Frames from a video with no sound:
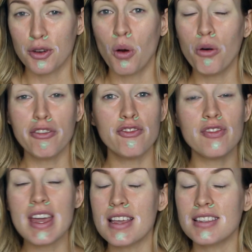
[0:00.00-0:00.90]
Your whole
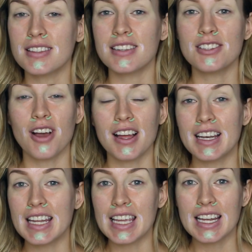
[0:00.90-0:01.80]
face does
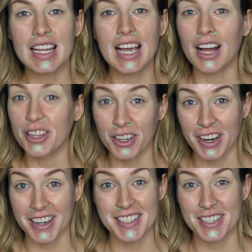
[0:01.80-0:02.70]
not need color
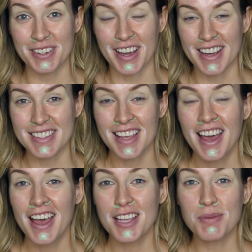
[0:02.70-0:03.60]
correcting, you guys.
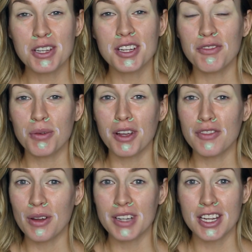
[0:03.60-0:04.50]
Especially if you're wearing
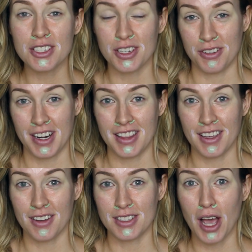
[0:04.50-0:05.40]
foundation or
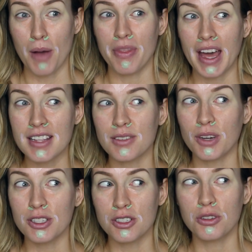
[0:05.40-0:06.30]
anything on top. That is
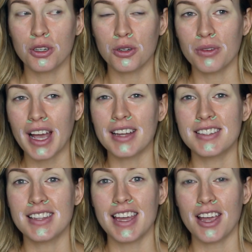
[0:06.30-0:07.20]
going to
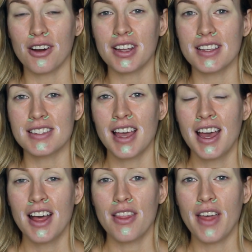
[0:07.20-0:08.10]
correct the areas
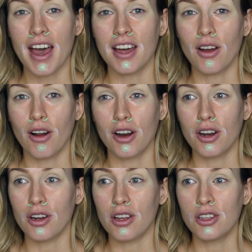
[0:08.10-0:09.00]
that
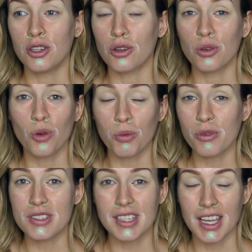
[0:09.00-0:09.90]
are your
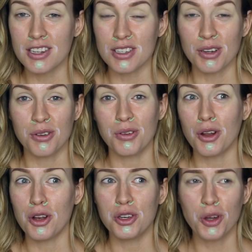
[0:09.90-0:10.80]
normal skin
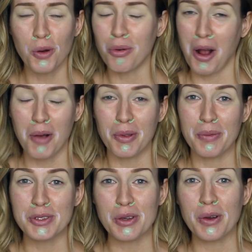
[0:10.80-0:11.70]
tone, no
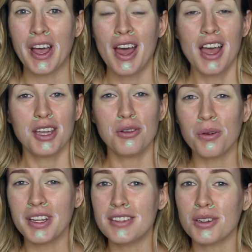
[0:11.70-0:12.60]
problem. So you
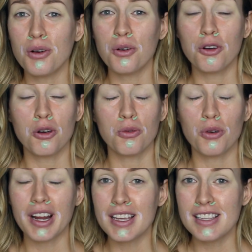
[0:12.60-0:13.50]
don't need to go
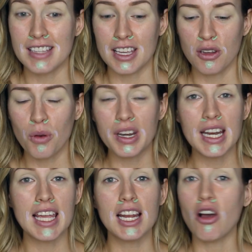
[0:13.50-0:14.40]
crazy. You don't
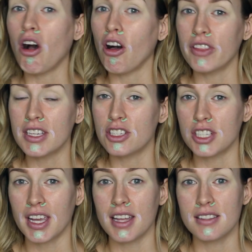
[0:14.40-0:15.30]
need all these
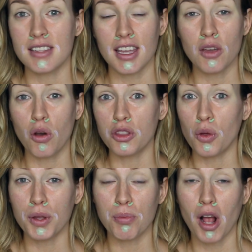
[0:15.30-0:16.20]
shades. Say the
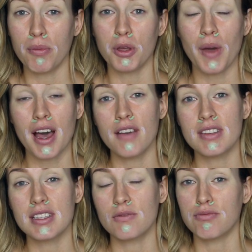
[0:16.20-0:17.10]
only problem you
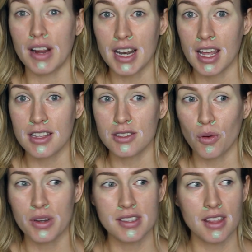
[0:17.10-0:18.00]
have is redness,
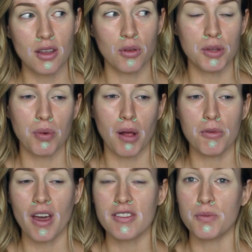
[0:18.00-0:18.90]
or say the only
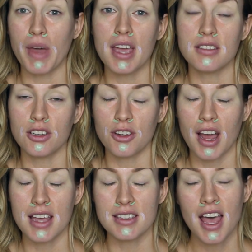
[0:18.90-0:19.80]
problem you have is bags under your
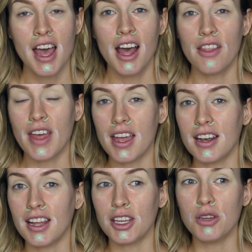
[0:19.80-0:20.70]
eyes.
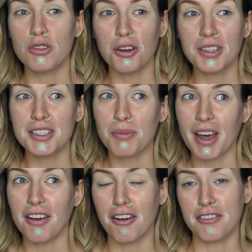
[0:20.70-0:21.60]
Then you don't need to
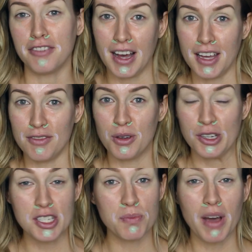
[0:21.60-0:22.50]
buy all 5. You
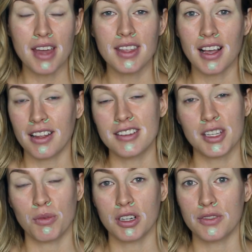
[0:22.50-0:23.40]
can just buy the colors
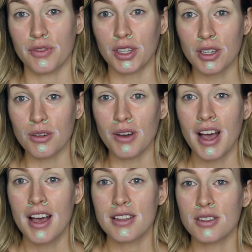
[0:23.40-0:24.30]
that works for you.
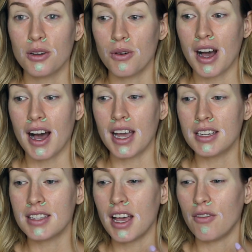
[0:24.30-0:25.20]
So I
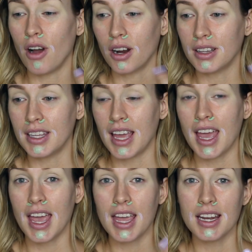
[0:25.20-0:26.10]
just have hardly
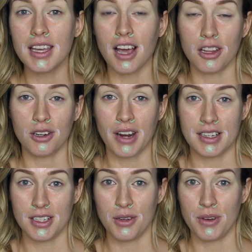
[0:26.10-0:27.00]
any color
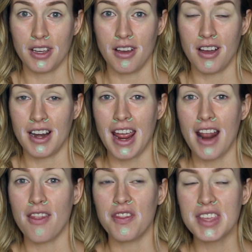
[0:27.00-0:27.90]
correcting going on,
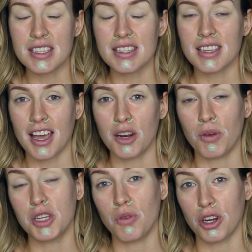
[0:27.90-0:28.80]
and this is kind of
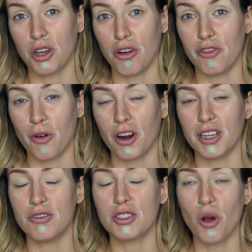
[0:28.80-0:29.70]
what you want to go for.
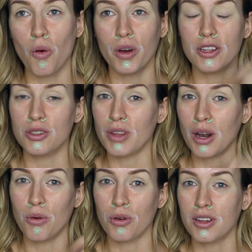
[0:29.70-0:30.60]
You don't want to do
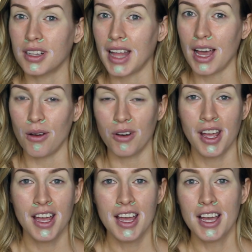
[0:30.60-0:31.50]
that whole clown
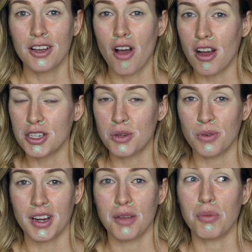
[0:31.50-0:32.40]

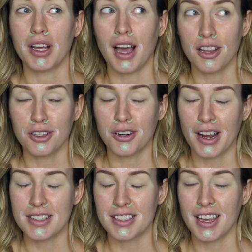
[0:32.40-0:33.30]
contouring but color
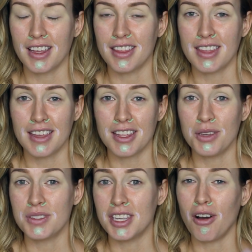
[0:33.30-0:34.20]
correcting thing that
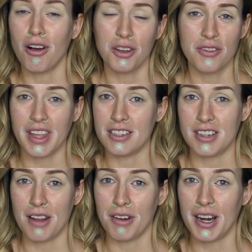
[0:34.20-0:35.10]
you see all over the
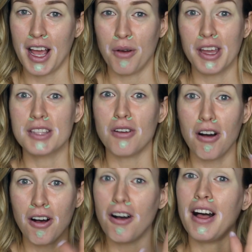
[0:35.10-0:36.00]
internet right now. It's
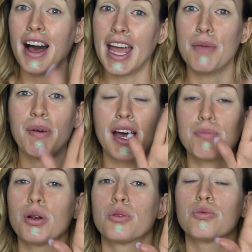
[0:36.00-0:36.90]
all hype,
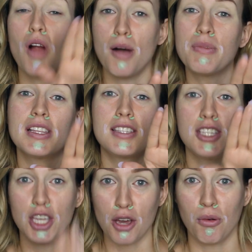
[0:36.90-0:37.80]
I
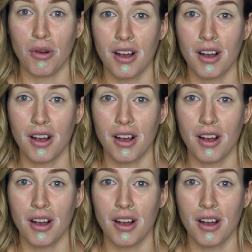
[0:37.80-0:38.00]
promise you.